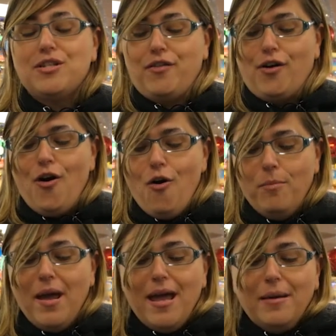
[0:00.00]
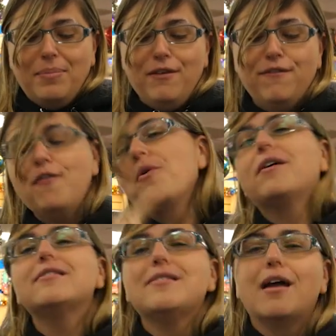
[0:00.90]
to their home
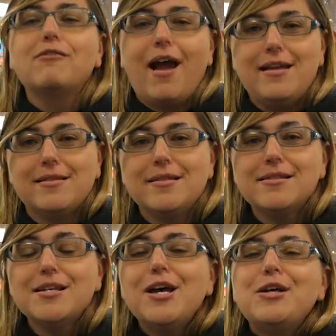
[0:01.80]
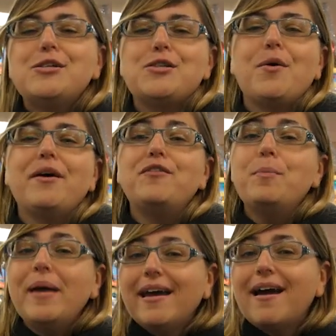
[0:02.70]
before sun rises. So if you
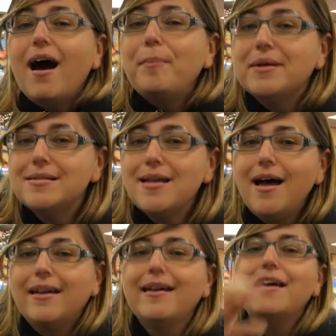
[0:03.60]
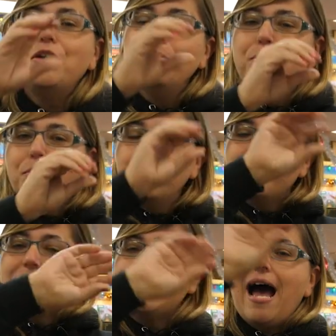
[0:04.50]
pick up a sun, you
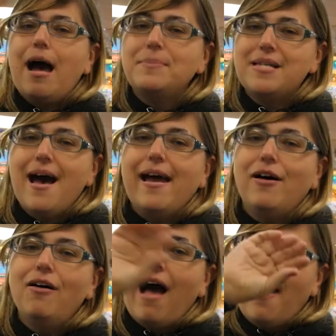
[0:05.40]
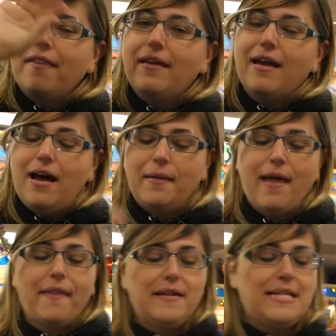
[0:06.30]
move the top tile on
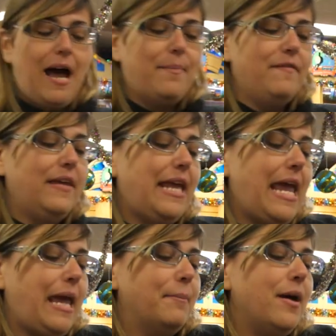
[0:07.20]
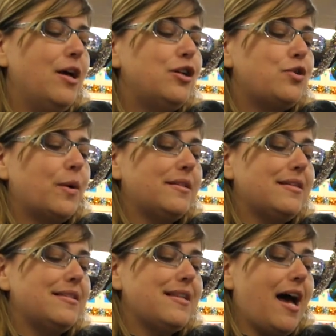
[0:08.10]
the top of the game towards
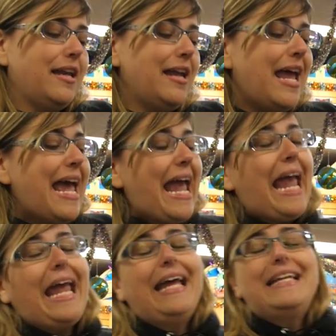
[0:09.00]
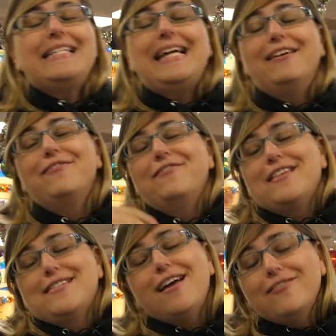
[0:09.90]
the sun. And if
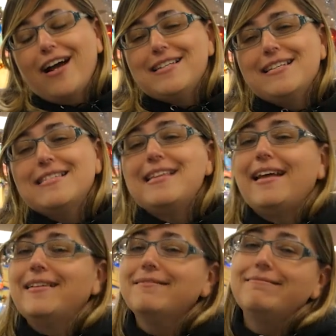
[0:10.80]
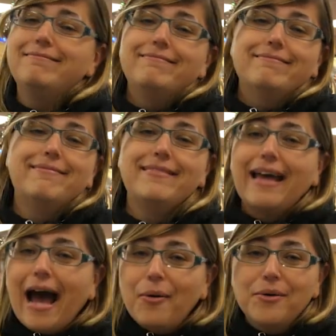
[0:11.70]
the sun rises, then
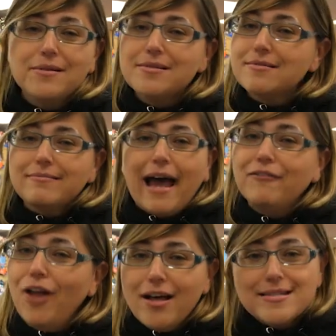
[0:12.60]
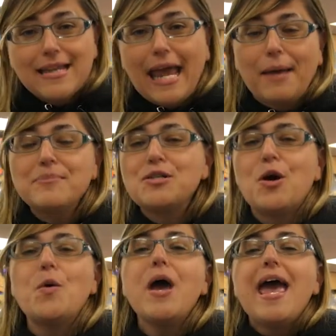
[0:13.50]
the owls have lost the game.
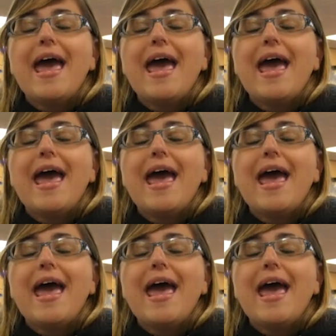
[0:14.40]
So